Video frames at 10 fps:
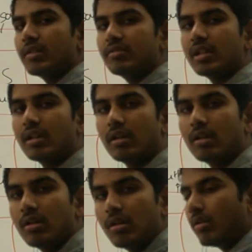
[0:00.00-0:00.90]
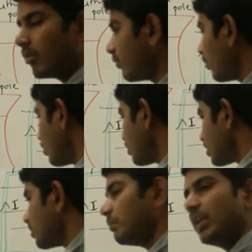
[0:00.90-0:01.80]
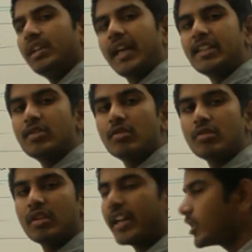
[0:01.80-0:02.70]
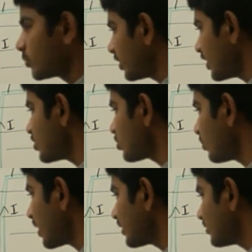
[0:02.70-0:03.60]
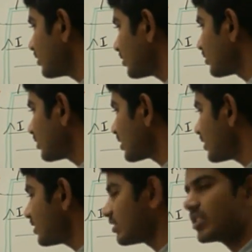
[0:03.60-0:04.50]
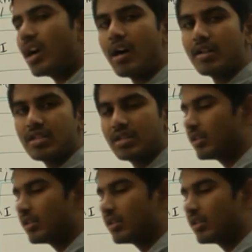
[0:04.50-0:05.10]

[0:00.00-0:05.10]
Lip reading: the force being experienced by this charge,